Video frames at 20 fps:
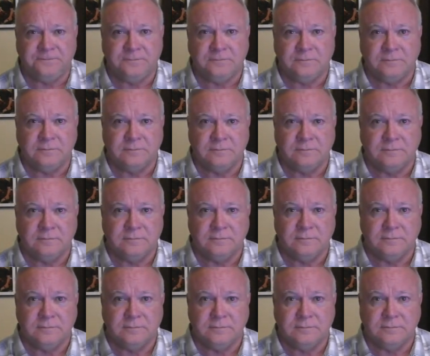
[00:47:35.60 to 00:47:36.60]

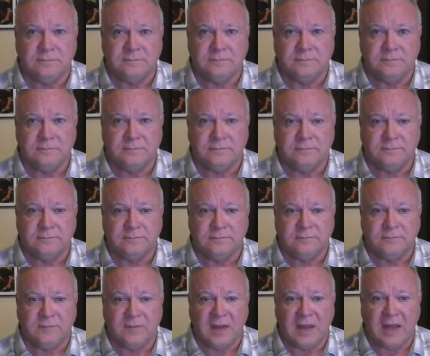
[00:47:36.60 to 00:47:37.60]

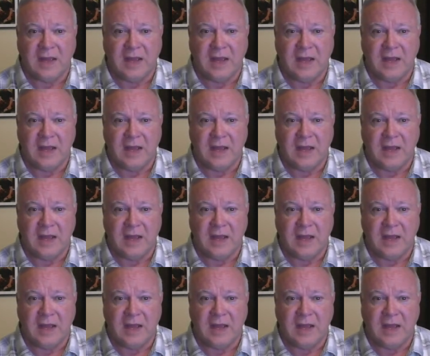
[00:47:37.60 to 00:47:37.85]
(no one is talking)